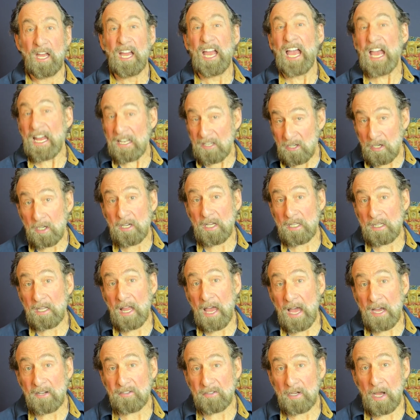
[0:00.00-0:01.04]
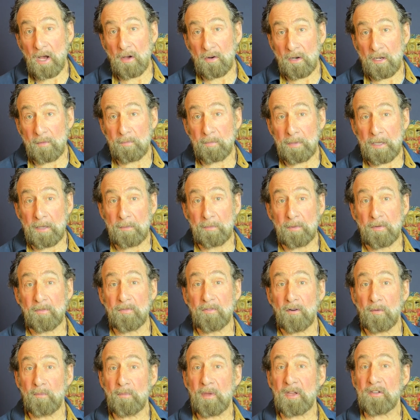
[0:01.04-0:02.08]
And you can lash out at people
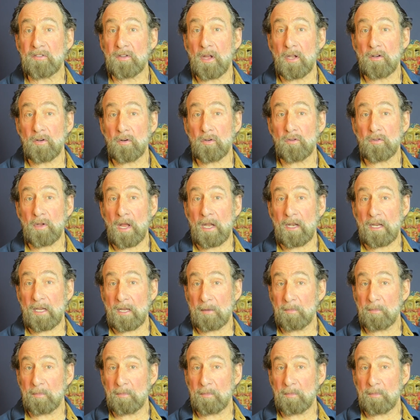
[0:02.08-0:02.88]
for misunderstanding